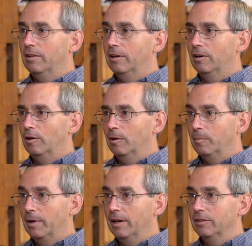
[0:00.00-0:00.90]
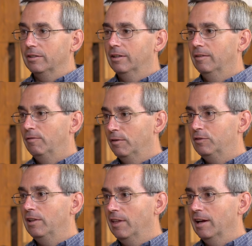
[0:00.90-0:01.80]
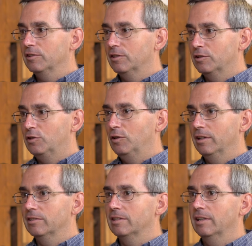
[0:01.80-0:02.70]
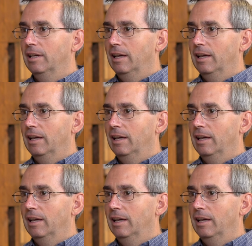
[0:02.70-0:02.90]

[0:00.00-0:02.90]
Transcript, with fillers: there are about 50,000 students